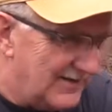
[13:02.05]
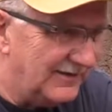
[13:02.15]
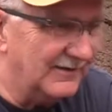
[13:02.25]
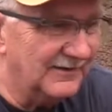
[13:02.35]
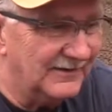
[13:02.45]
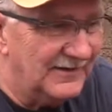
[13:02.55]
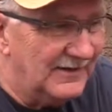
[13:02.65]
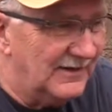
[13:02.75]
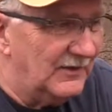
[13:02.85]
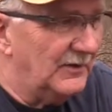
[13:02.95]
Yeah.
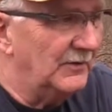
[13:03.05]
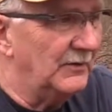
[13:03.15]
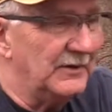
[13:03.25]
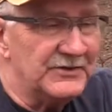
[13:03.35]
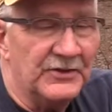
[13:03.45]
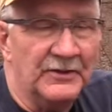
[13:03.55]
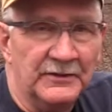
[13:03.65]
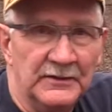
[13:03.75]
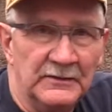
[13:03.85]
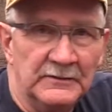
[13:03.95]
Well, we'll let you all
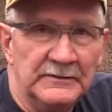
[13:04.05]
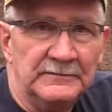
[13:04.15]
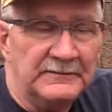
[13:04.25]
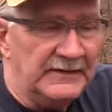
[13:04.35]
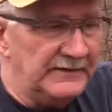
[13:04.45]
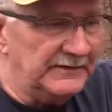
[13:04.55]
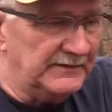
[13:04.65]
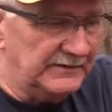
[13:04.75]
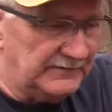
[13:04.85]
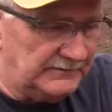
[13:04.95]
go
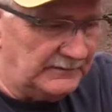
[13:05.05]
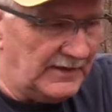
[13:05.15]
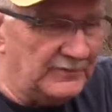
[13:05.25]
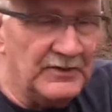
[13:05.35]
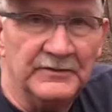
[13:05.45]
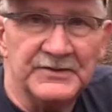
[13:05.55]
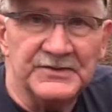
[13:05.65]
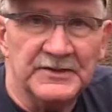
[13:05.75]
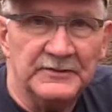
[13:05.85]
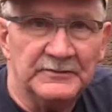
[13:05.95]
and wrap all
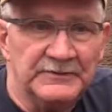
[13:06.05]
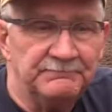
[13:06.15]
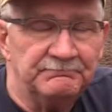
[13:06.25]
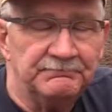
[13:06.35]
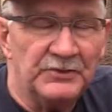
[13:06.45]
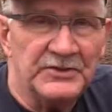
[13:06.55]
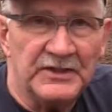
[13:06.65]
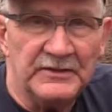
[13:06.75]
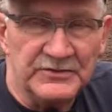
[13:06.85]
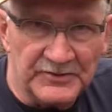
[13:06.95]
this up. But
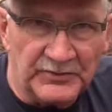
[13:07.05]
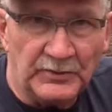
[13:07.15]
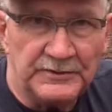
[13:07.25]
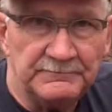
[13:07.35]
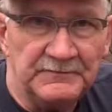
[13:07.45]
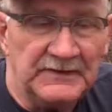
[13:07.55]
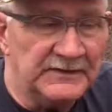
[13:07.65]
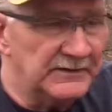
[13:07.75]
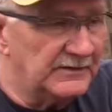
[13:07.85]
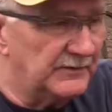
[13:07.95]
appreciate your support
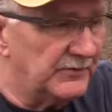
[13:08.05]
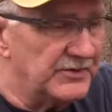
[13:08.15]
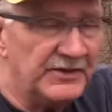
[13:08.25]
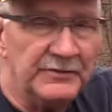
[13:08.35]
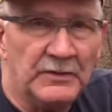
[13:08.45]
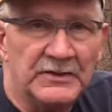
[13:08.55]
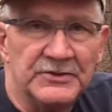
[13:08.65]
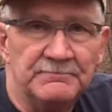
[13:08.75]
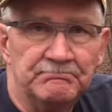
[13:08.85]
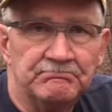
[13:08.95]
and appreciate you watching.